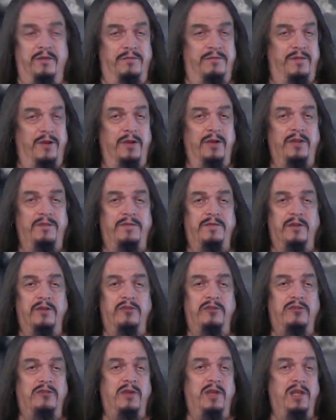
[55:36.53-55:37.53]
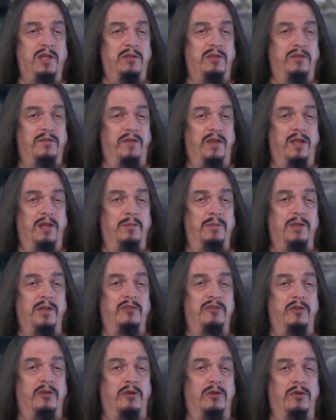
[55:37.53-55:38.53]
The very first trait you
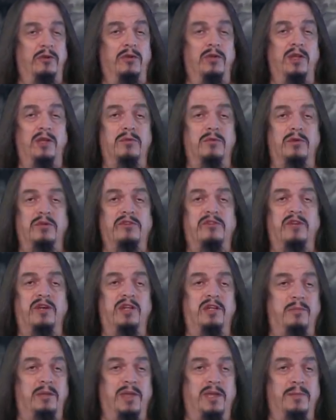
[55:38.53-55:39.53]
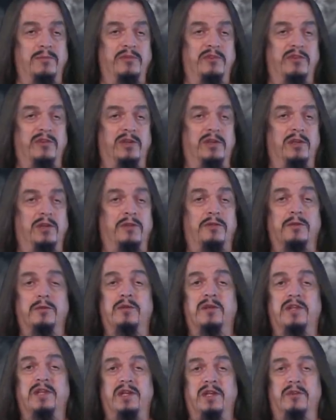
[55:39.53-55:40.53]
develop is a hole on one side that becomes a tunnel
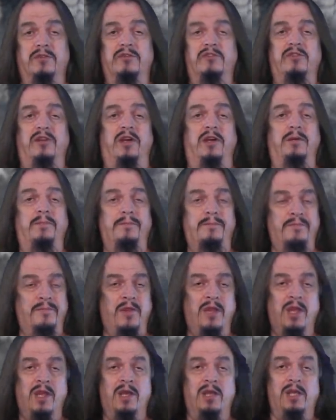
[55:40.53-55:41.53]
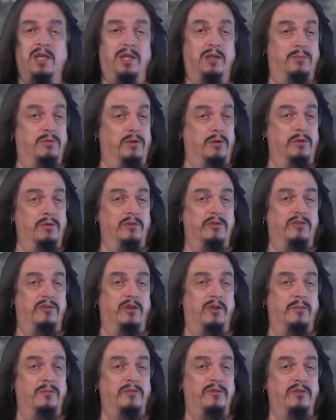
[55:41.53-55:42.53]
through to the other side. In
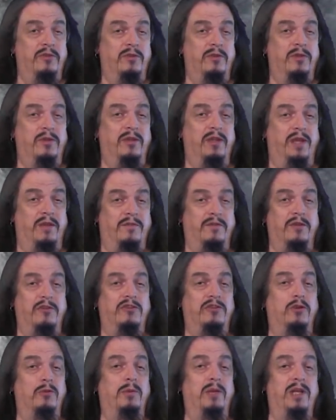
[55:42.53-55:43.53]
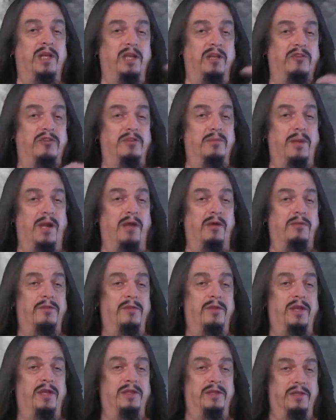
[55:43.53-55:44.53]
protostomes, that first opening is the
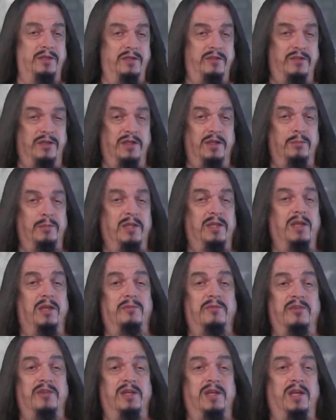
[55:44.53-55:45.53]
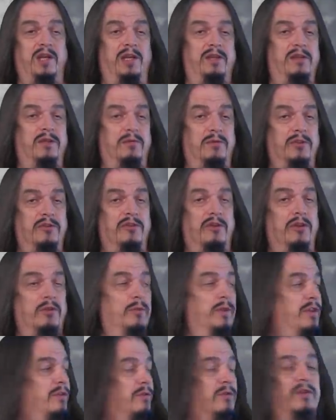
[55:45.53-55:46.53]
mouth, and then the tunnel becomes the gut that runs
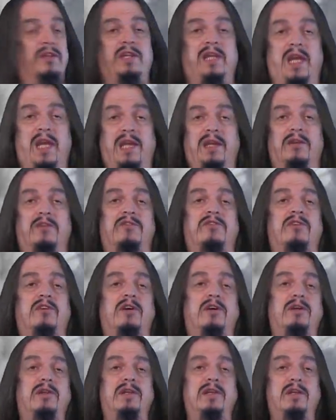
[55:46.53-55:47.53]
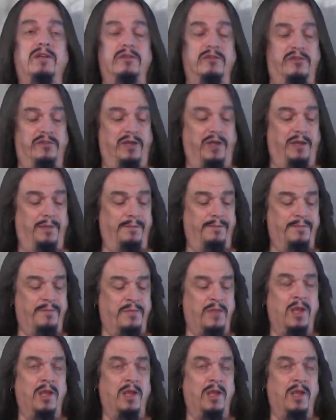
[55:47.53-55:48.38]
all the way through to the anus on the other side.